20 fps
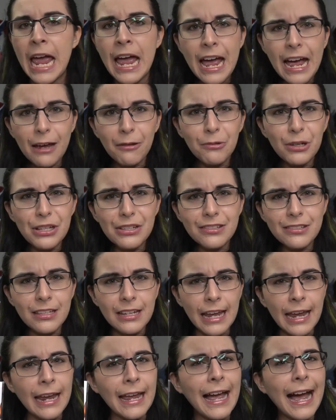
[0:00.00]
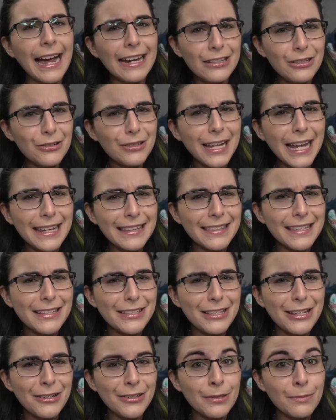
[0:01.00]
I will say, I do like this
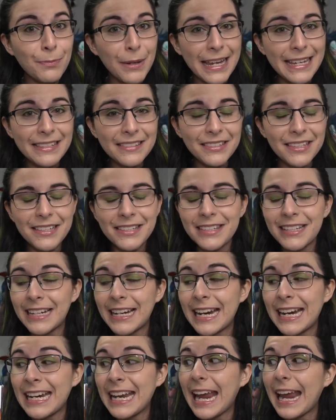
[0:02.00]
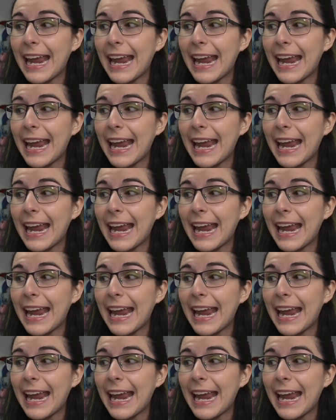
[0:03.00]
year's base design